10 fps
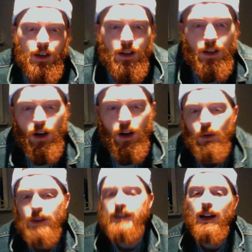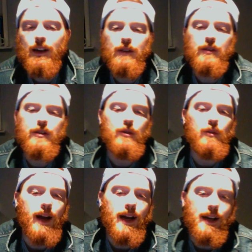Yo, what's happening YouTube?
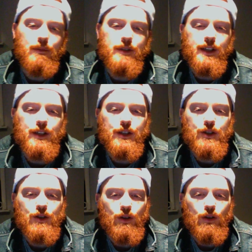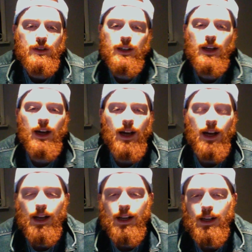I am JShort
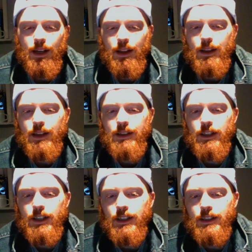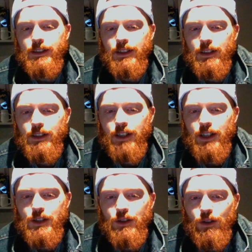and this is
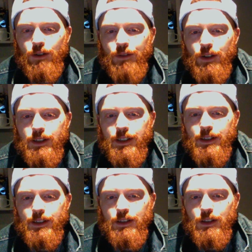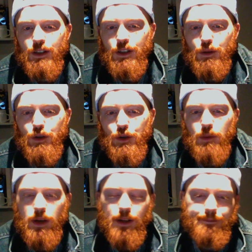JShort versus YouTube.
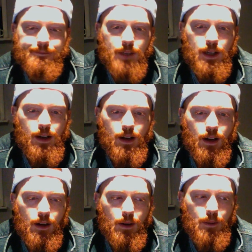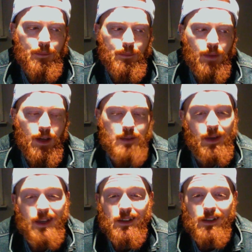It's
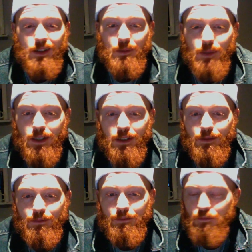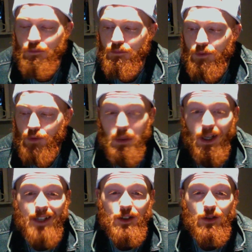basically just me
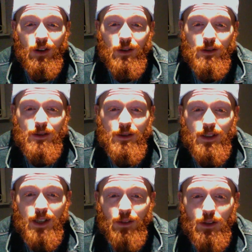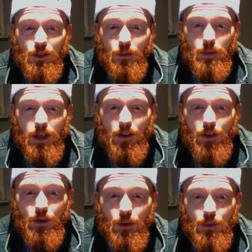replying to trolls because I've got nothing better to
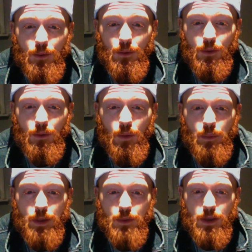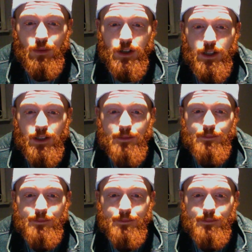do between projects.